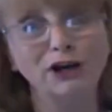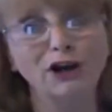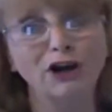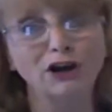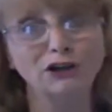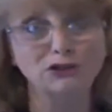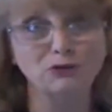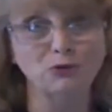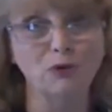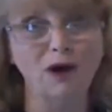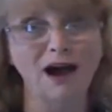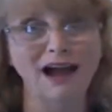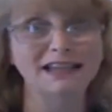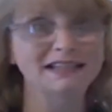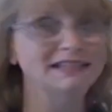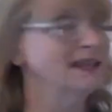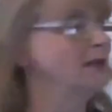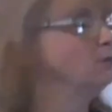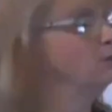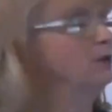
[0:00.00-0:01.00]
number occurred
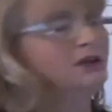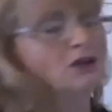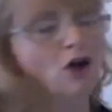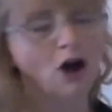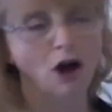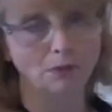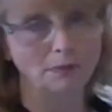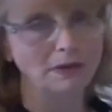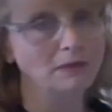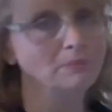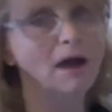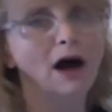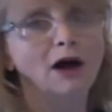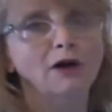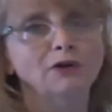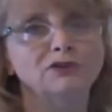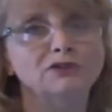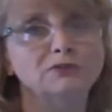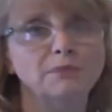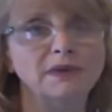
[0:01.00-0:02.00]
twice, they wouldn't all
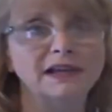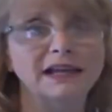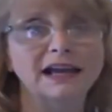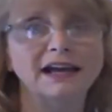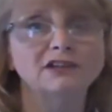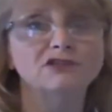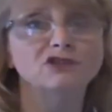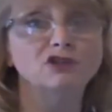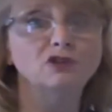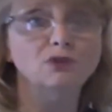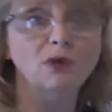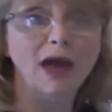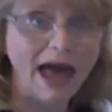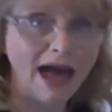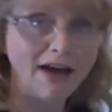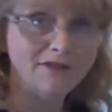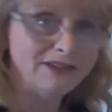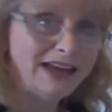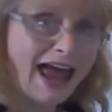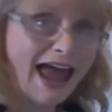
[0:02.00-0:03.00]
be modes because
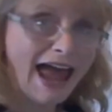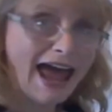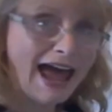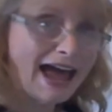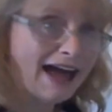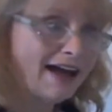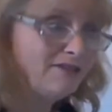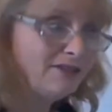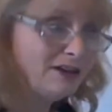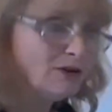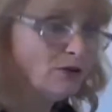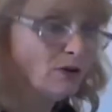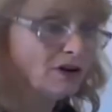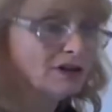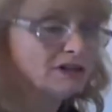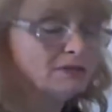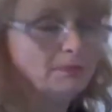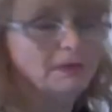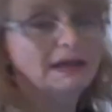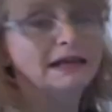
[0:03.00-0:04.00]
you have to have,
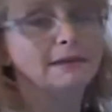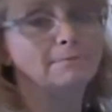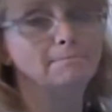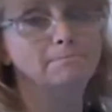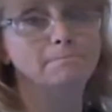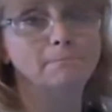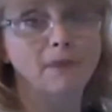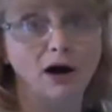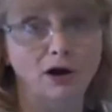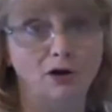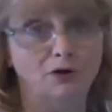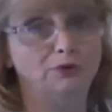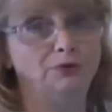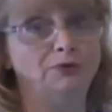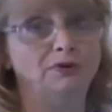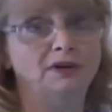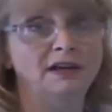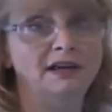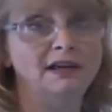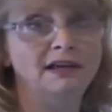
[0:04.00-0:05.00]
in order to be a
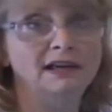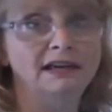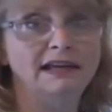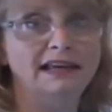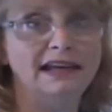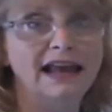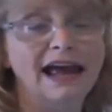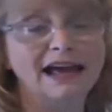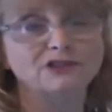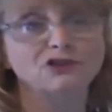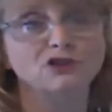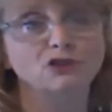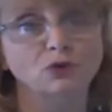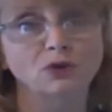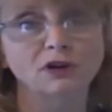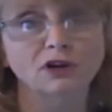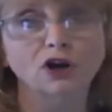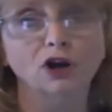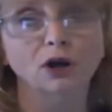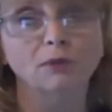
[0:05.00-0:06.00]
mode, it
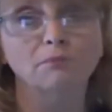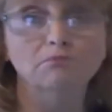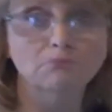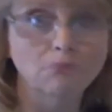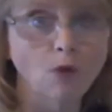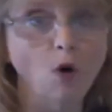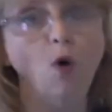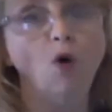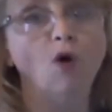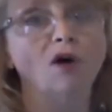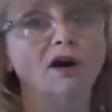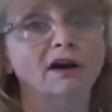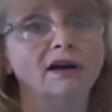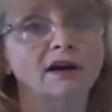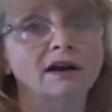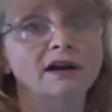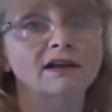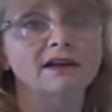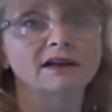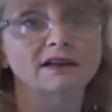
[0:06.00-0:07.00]
has to occur
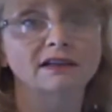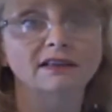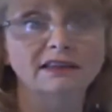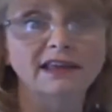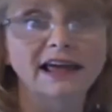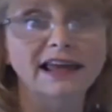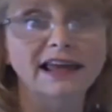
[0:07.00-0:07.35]
more